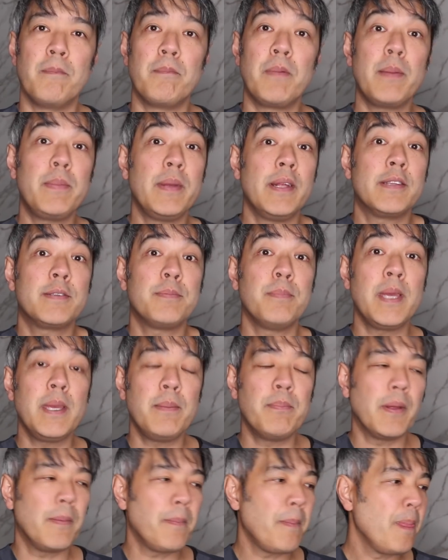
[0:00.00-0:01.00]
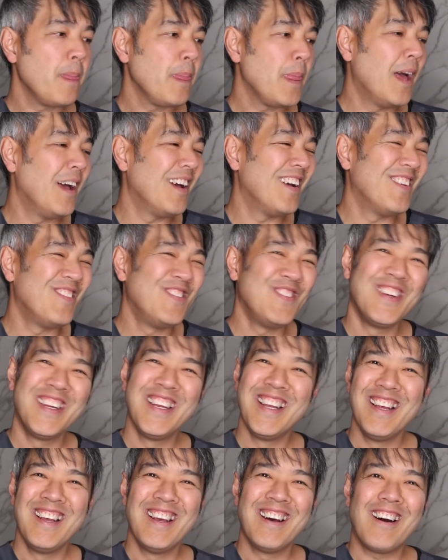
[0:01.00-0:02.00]
Maybe it's me, but
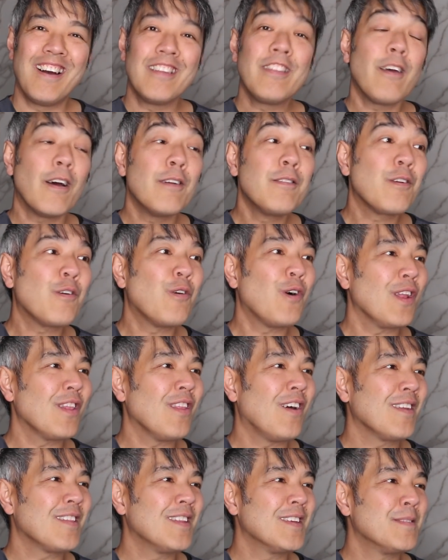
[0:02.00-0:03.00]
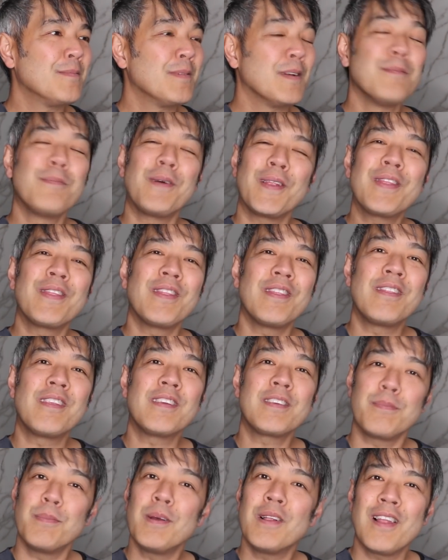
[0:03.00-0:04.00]
I don't quite like the smell. But the
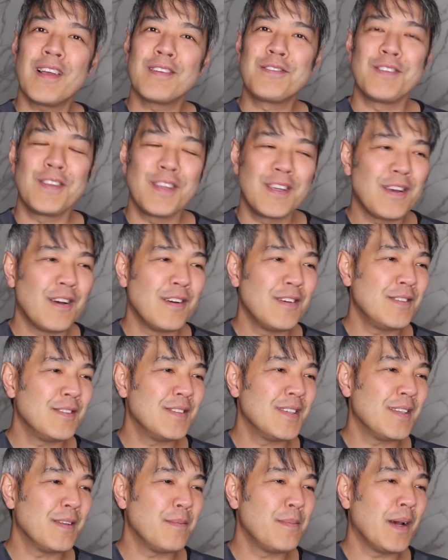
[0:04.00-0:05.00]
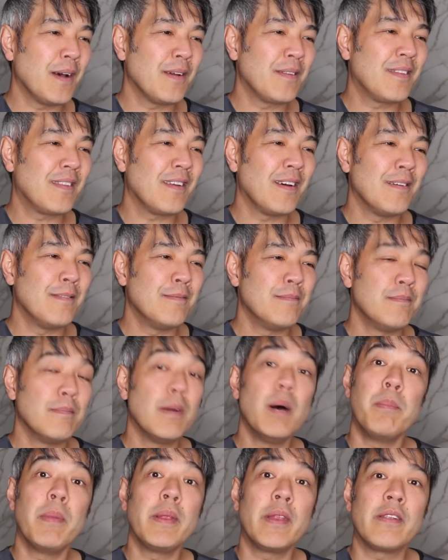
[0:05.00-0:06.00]
smell actually goes in about
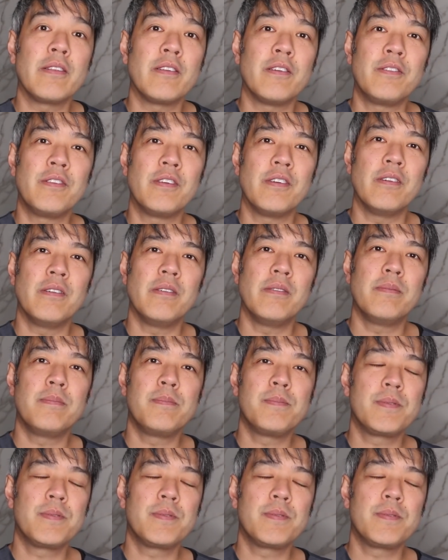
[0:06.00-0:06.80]
a minute or two.